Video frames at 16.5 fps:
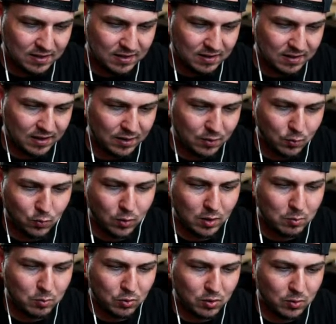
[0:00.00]
All right,
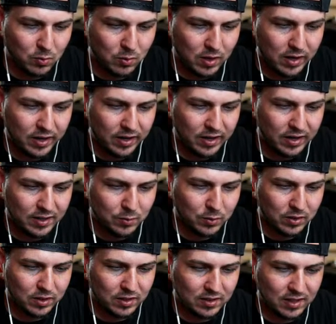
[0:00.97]
one more wire, and then
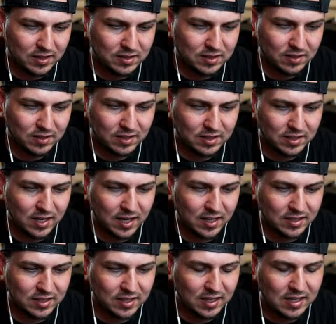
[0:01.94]
we're gonna test all these
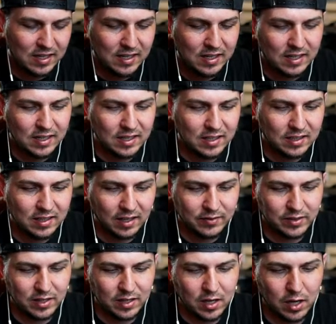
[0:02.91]
guys.
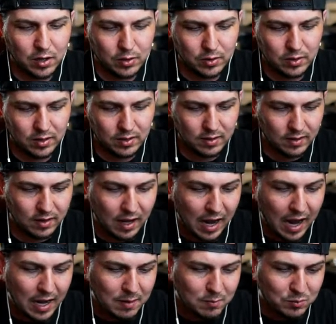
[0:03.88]
Dive into code.
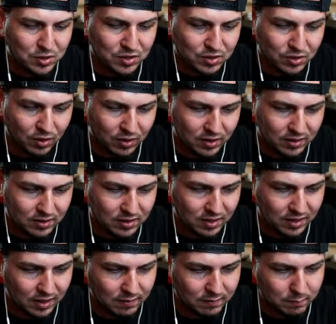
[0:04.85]
I'm starting
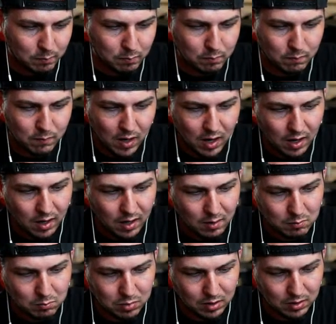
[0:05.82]
to get
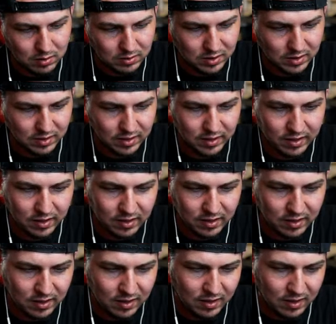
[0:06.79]
hot balls in here.
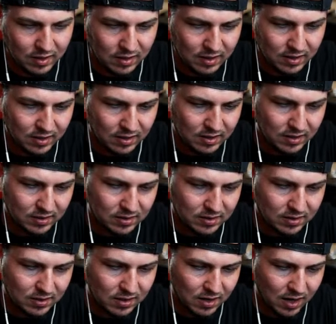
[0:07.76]
This
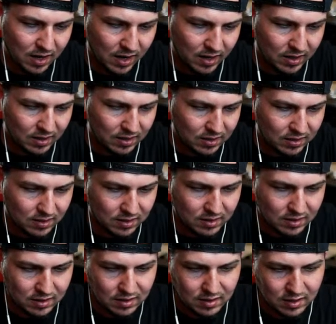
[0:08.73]
is not
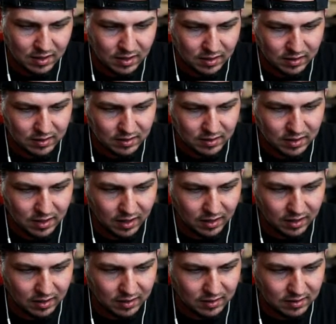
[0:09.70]
a good thing.